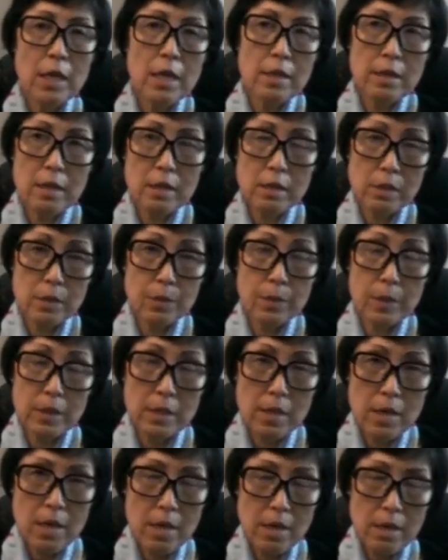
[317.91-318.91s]
That's the
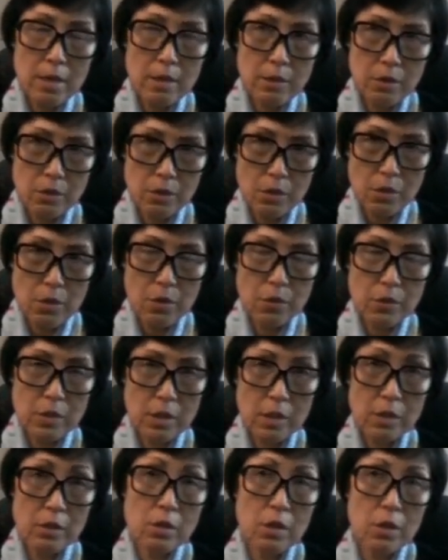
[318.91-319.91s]
benign growth
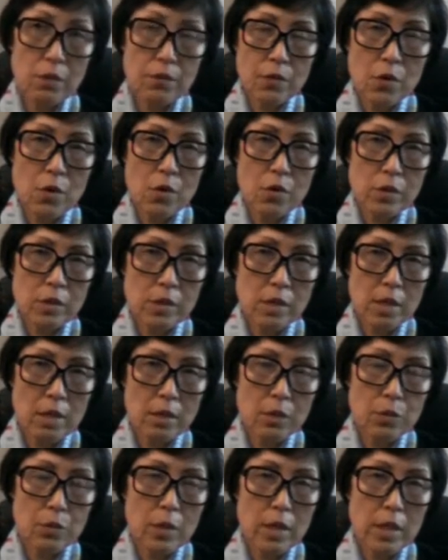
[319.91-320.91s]
and of course the
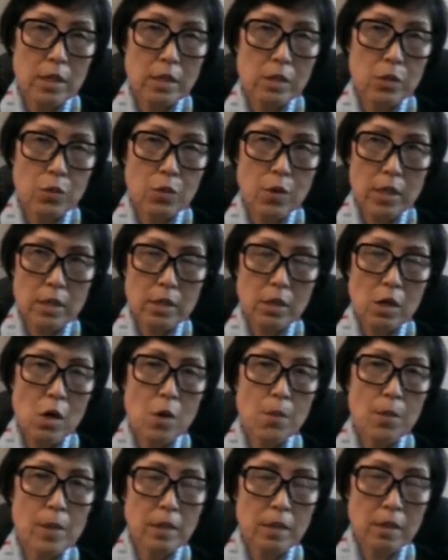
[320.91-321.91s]
other one is quite
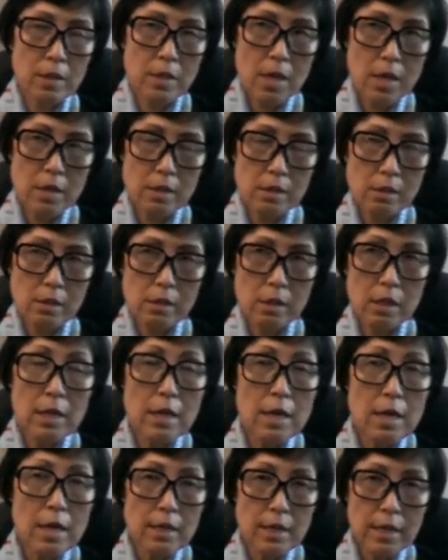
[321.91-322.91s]
common, the cancer.
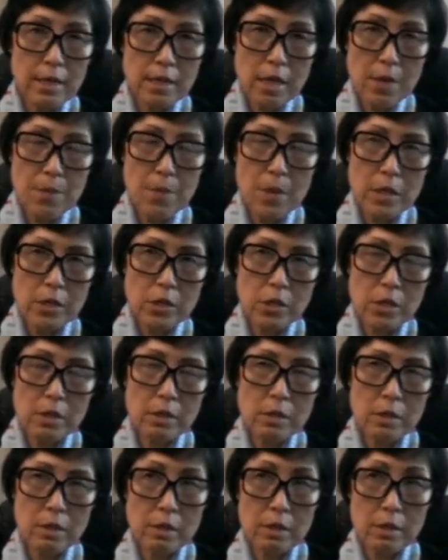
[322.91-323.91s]
Like I mentioned,
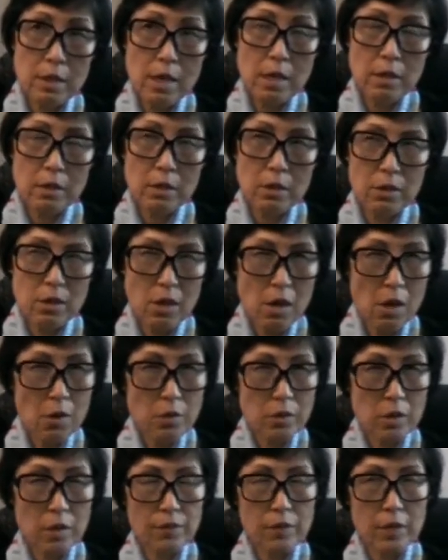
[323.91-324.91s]
the, the
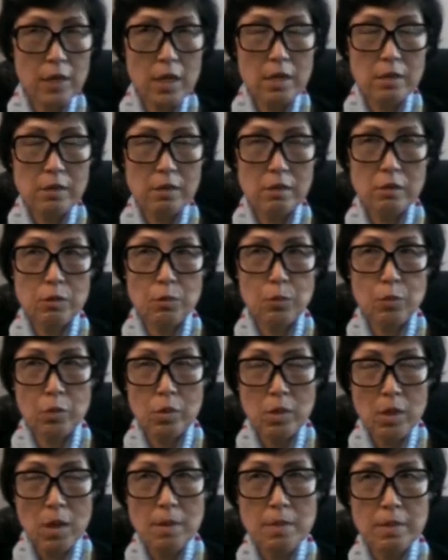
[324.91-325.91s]
cause of cancers
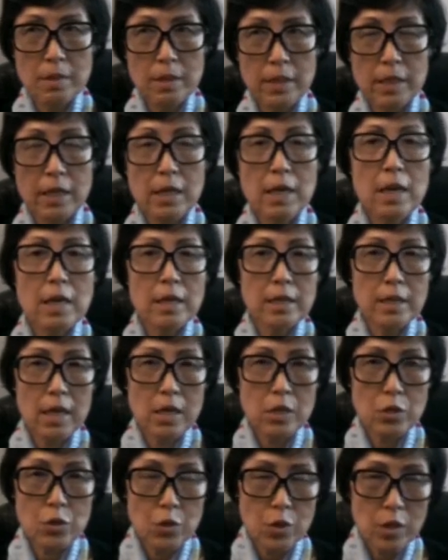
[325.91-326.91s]
probably
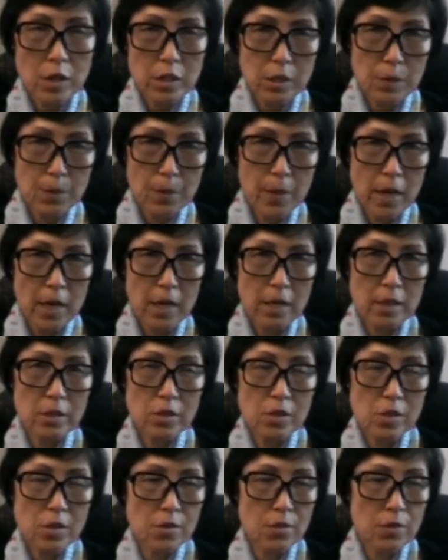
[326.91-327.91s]
can trace back
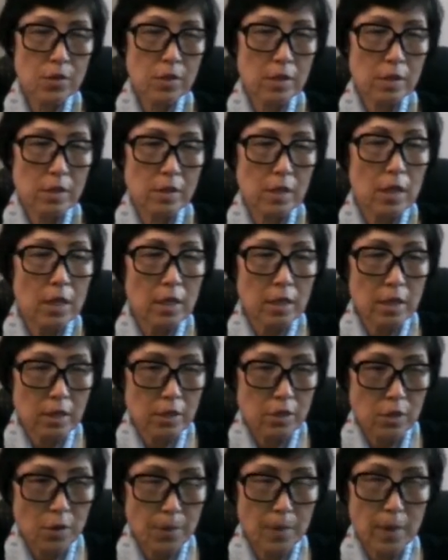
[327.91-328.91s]
to this
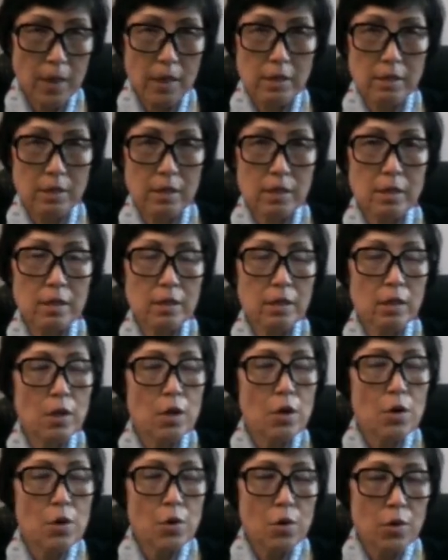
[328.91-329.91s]
idiopathic
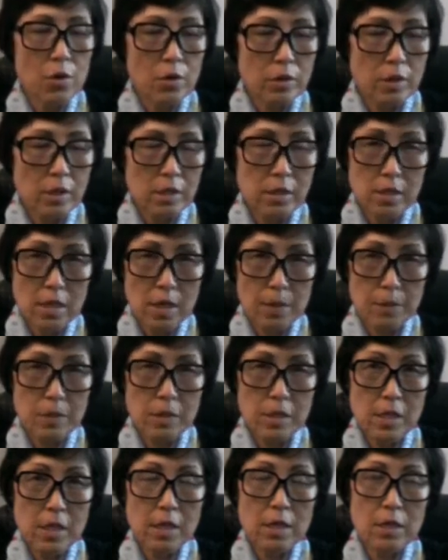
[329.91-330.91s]
or the
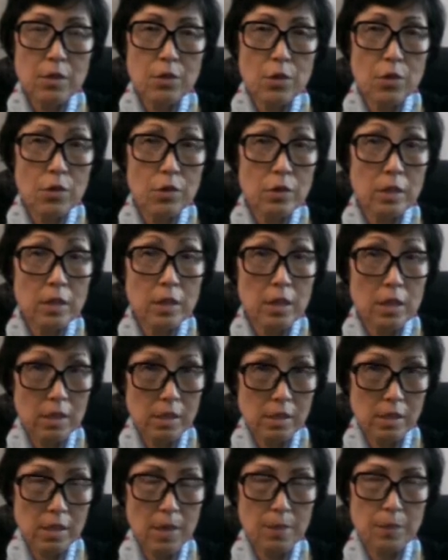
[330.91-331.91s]
septic or the
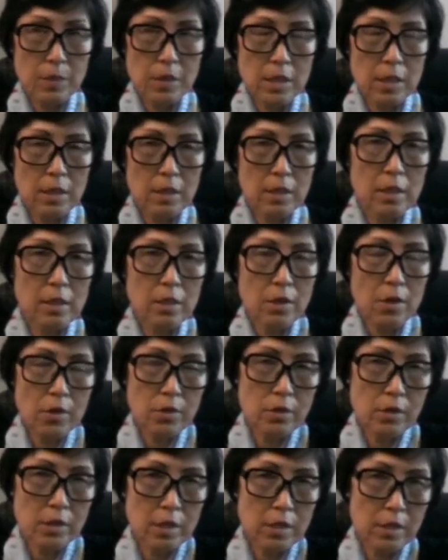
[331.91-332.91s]
aseptic
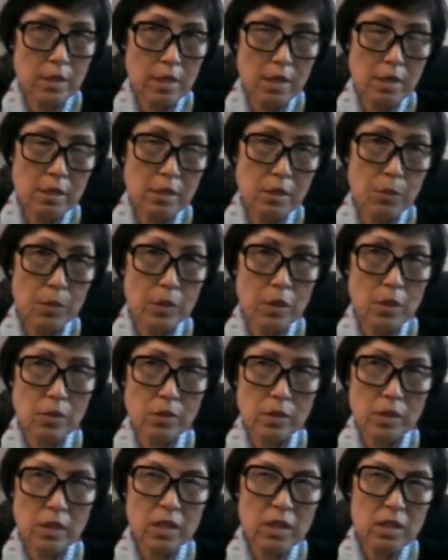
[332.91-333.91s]
cause this cancer
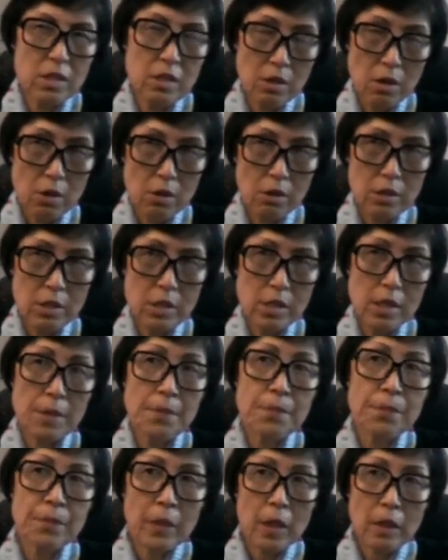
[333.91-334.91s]
because the etiology,
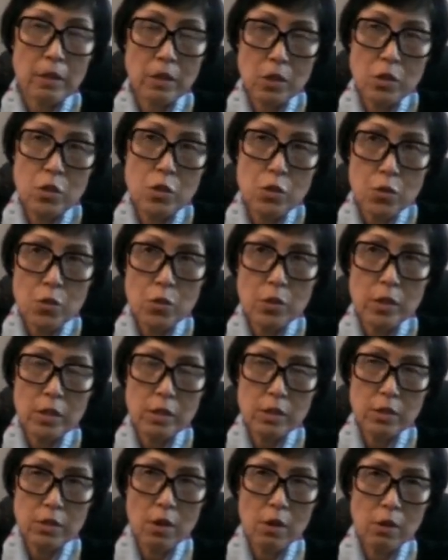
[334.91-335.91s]
the true
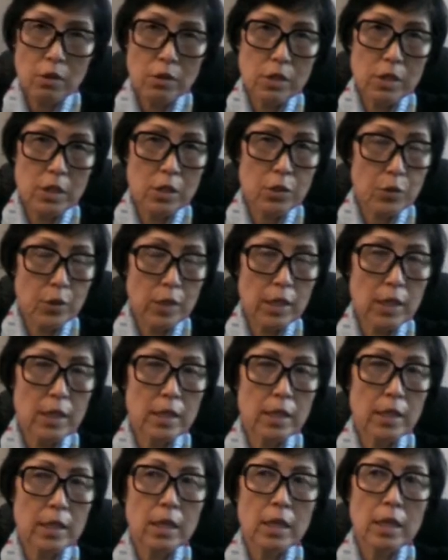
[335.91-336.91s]
etiology
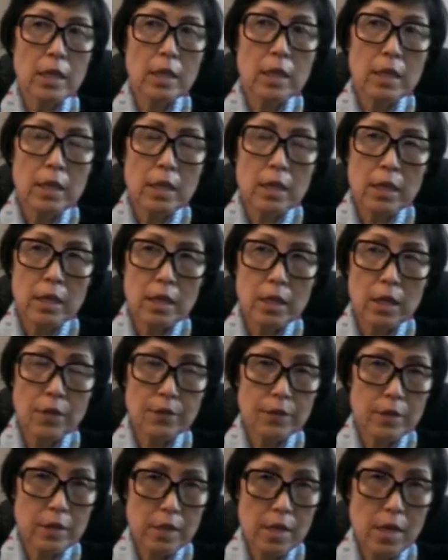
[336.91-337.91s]
really uh,
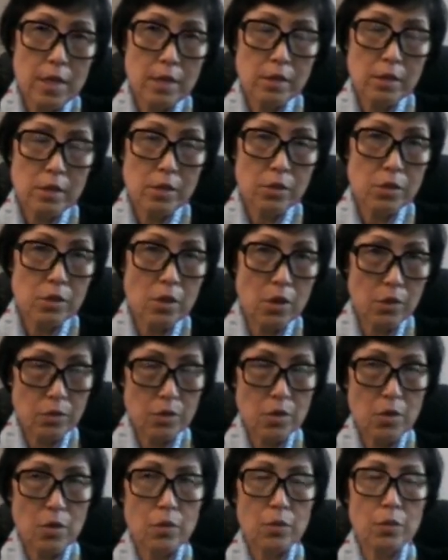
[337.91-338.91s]
of the cancer is not
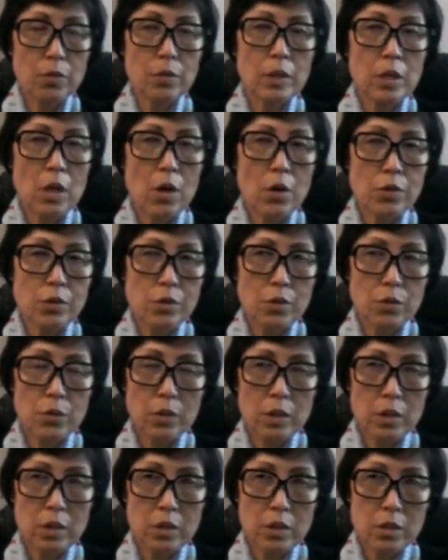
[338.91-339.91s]
known. We also
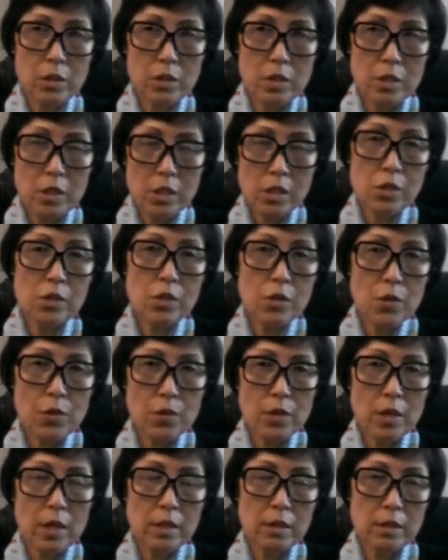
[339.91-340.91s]
we just know
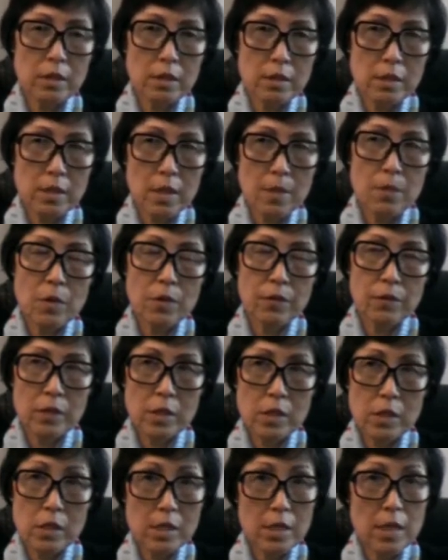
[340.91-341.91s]
that some of the
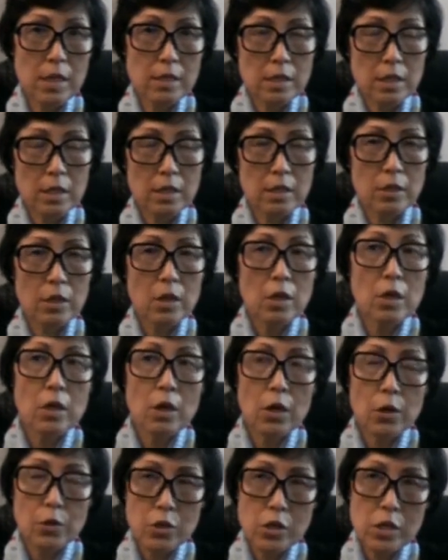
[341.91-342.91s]
genetic
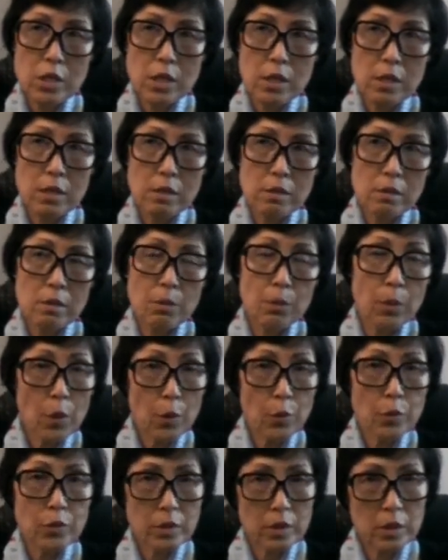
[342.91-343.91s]
or genes
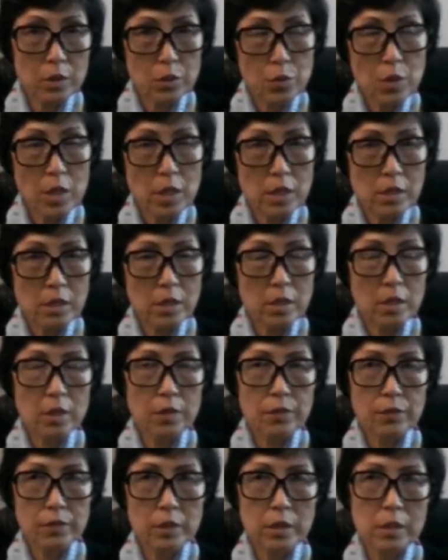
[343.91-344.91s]
pose the risk
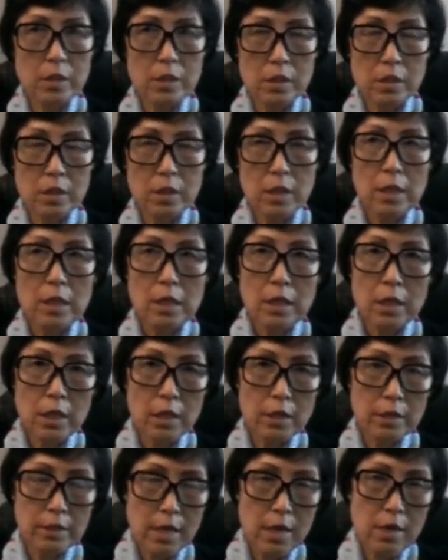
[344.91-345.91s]
of this
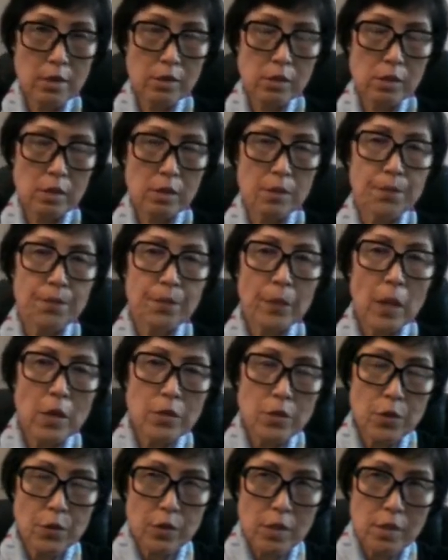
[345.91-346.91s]
uh, cancer.
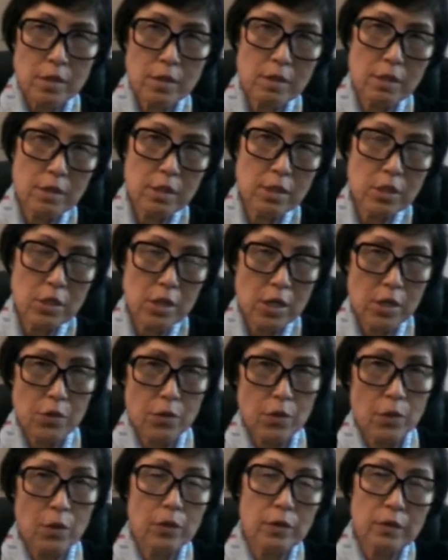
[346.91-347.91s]
So this is in
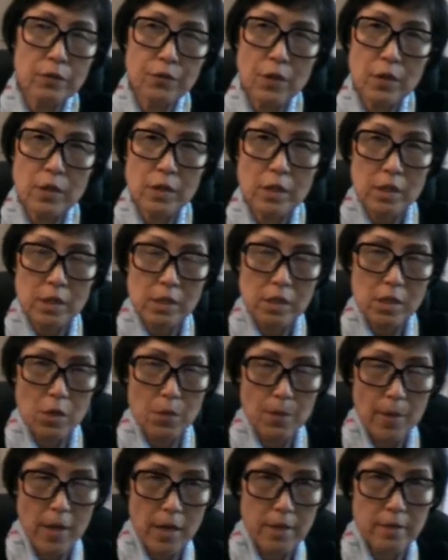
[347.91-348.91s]
general. For the
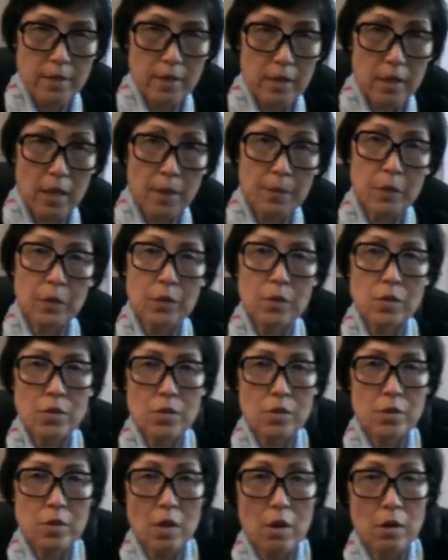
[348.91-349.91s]
idiopathic, I'm going
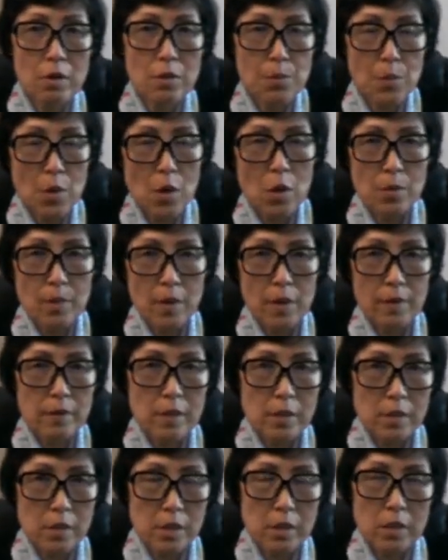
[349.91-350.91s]
to talk more about
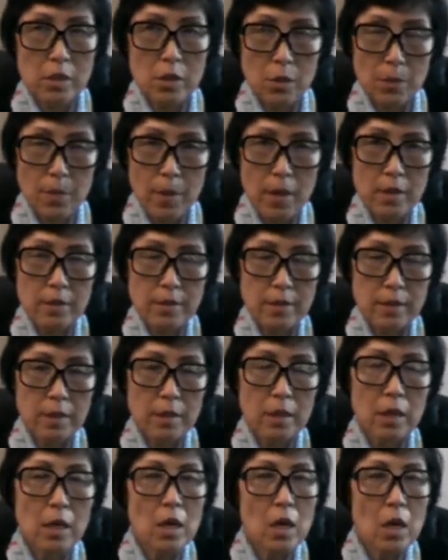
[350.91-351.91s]
this idiopathic.